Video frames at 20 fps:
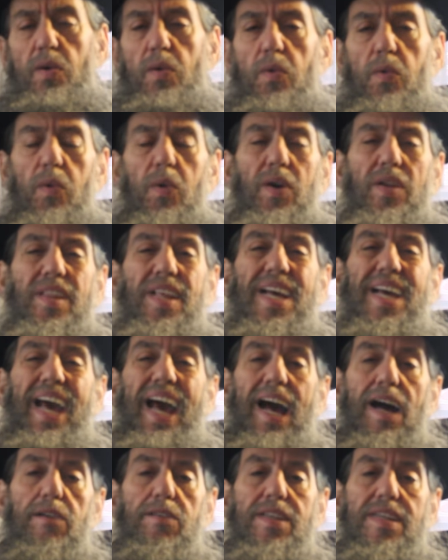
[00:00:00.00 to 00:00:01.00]
or the
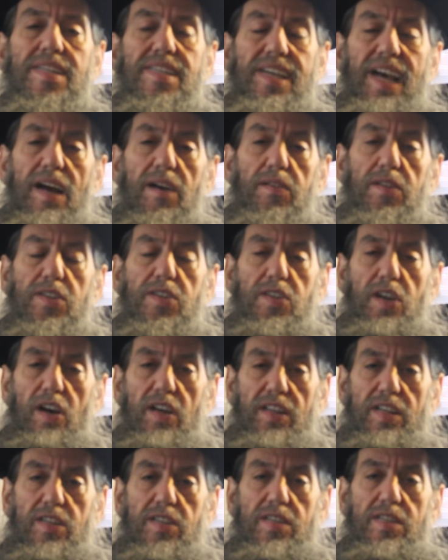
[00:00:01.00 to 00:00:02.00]
countless
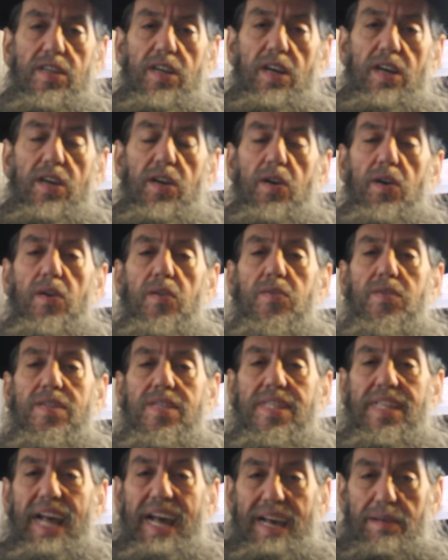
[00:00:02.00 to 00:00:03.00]
others whose
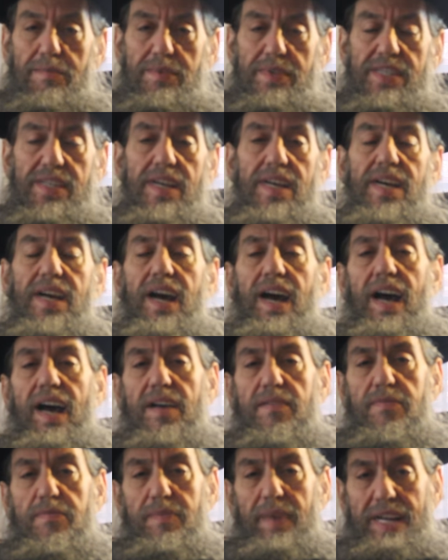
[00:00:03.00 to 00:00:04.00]
names
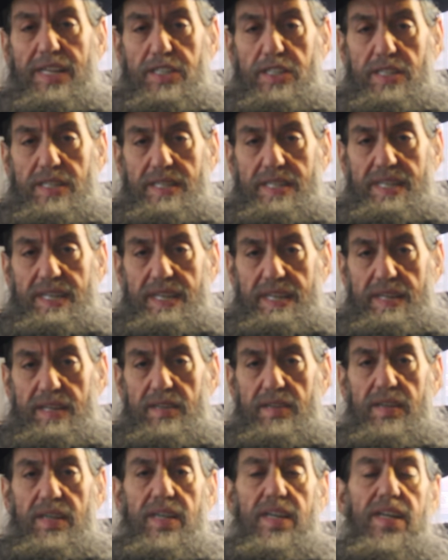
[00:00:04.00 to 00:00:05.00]
I've mentioned
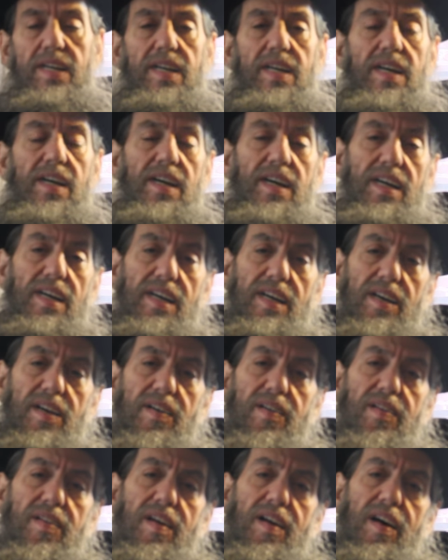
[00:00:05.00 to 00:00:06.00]
here
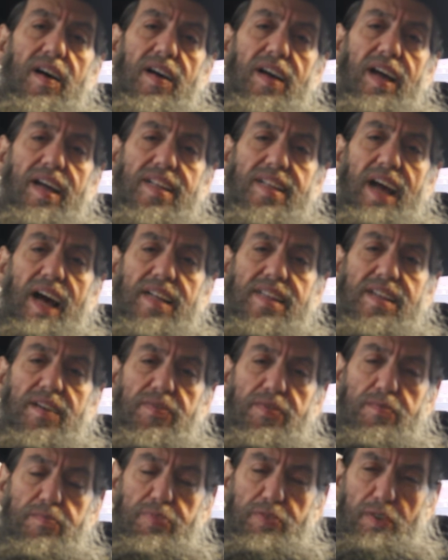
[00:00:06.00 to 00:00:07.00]
at
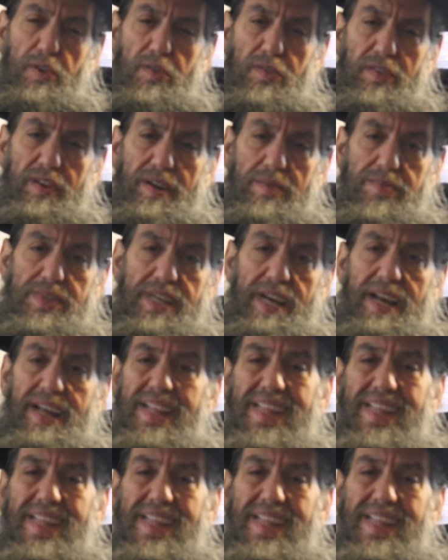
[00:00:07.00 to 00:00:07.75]
different programs.